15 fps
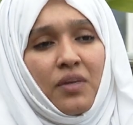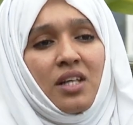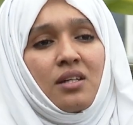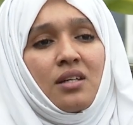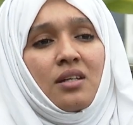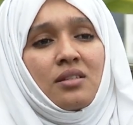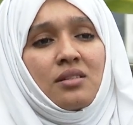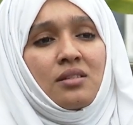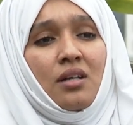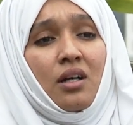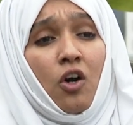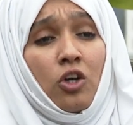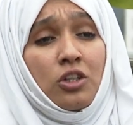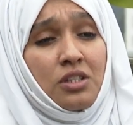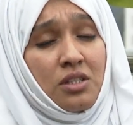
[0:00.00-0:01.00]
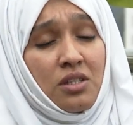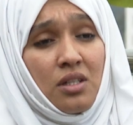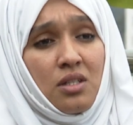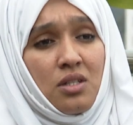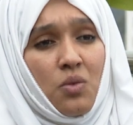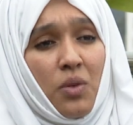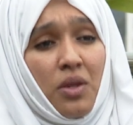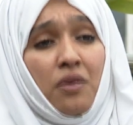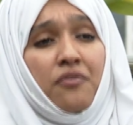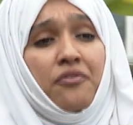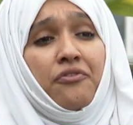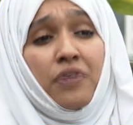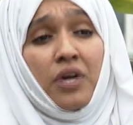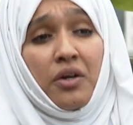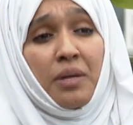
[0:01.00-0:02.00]
is a continent with a
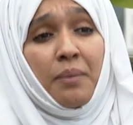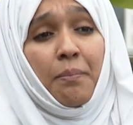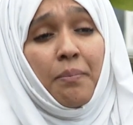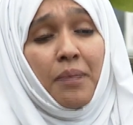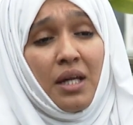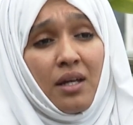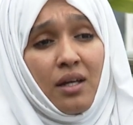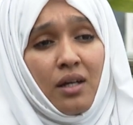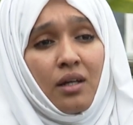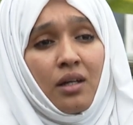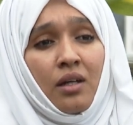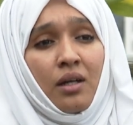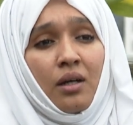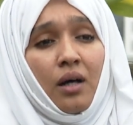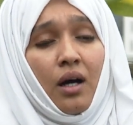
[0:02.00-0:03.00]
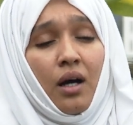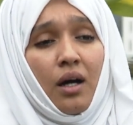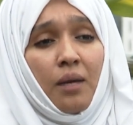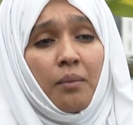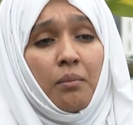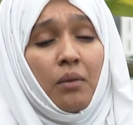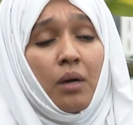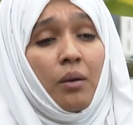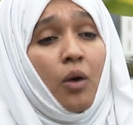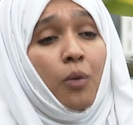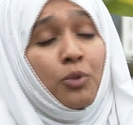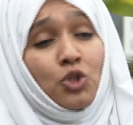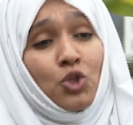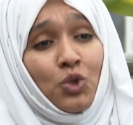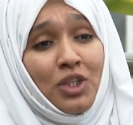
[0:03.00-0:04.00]
very big um,
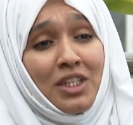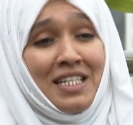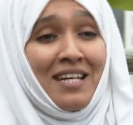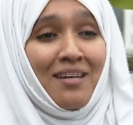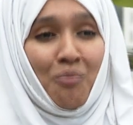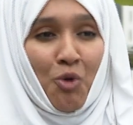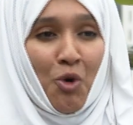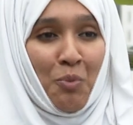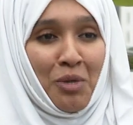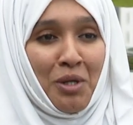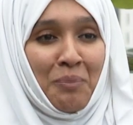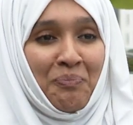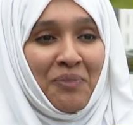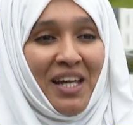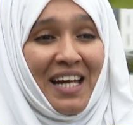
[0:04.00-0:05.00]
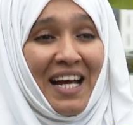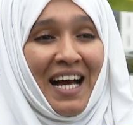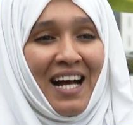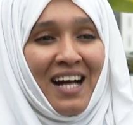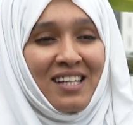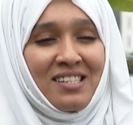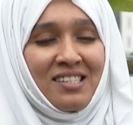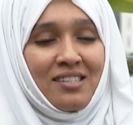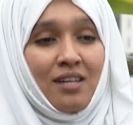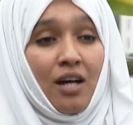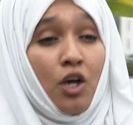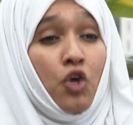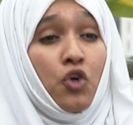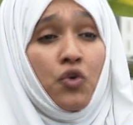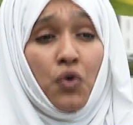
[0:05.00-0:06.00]
opportunity and problem. It has
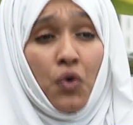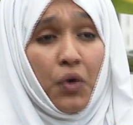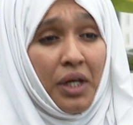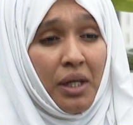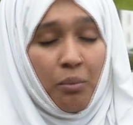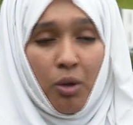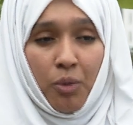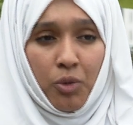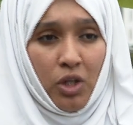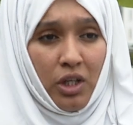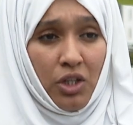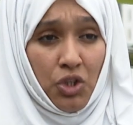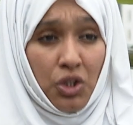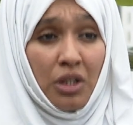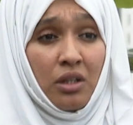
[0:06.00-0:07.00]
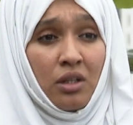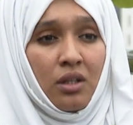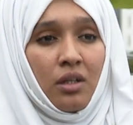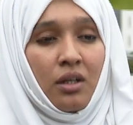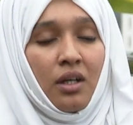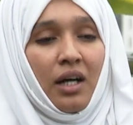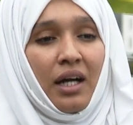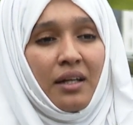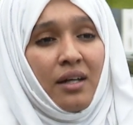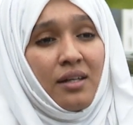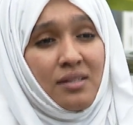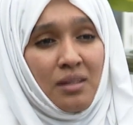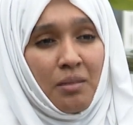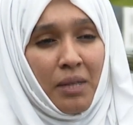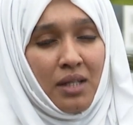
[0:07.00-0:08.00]
a growing population, an
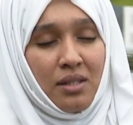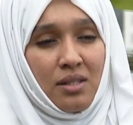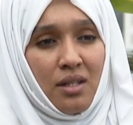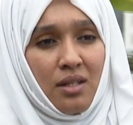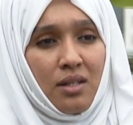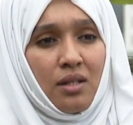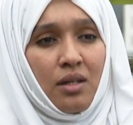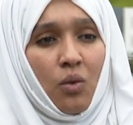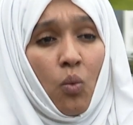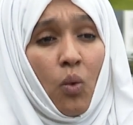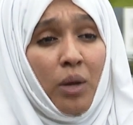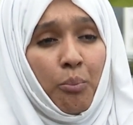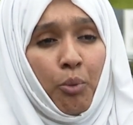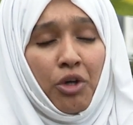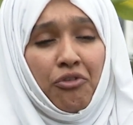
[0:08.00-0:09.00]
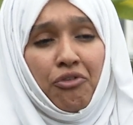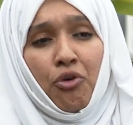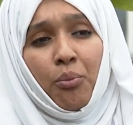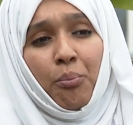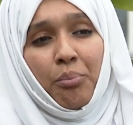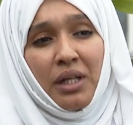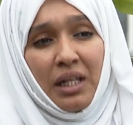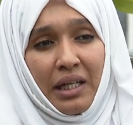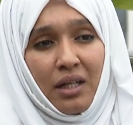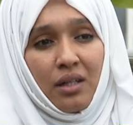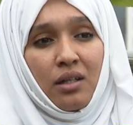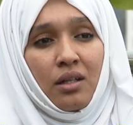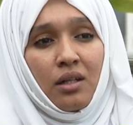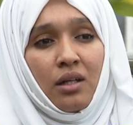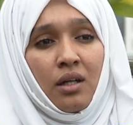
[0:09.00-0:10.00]
estimated 1.4
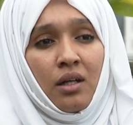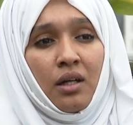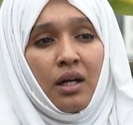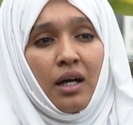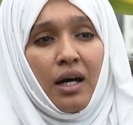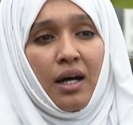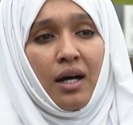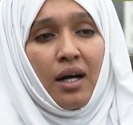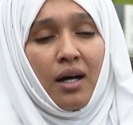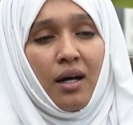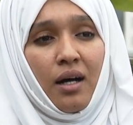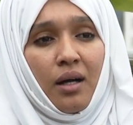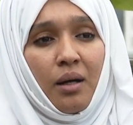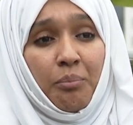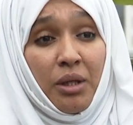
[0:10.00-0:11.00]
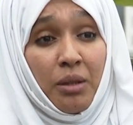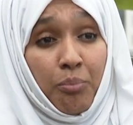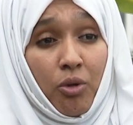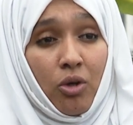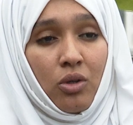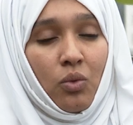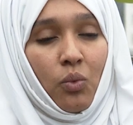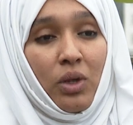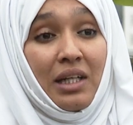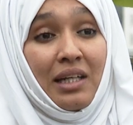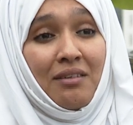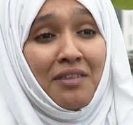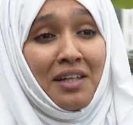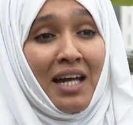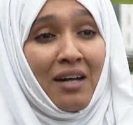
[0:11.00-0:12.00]
billion uh, people will
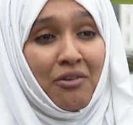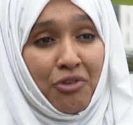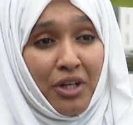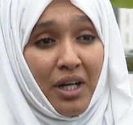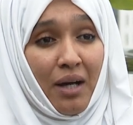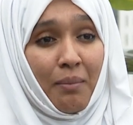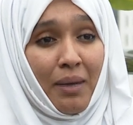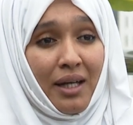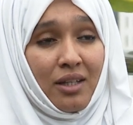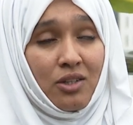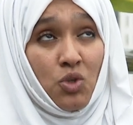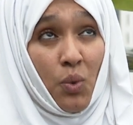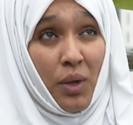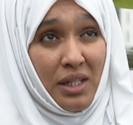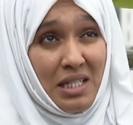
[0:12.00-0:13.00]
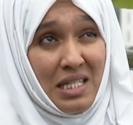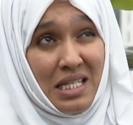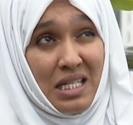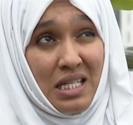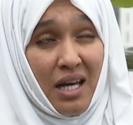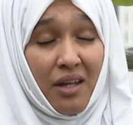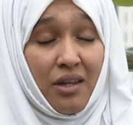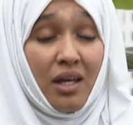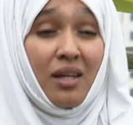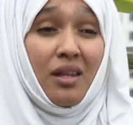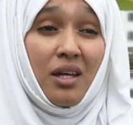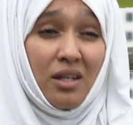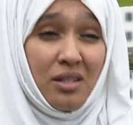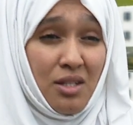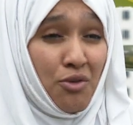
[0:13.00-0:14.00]
live in Africa by 20, I think
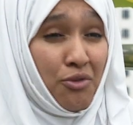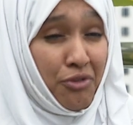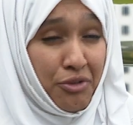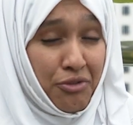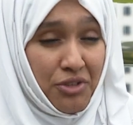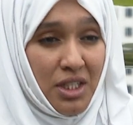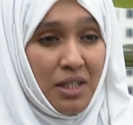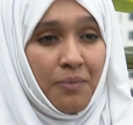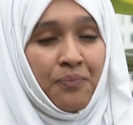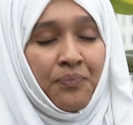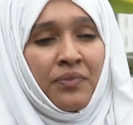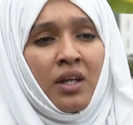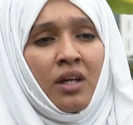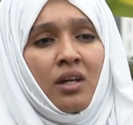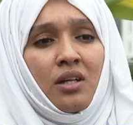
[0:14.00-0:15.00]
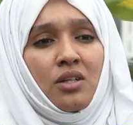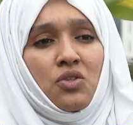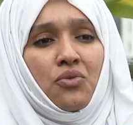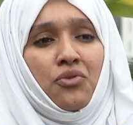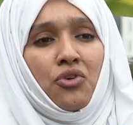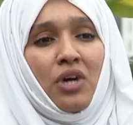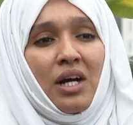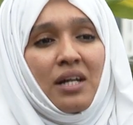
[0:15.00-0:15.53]
30 or 50. So for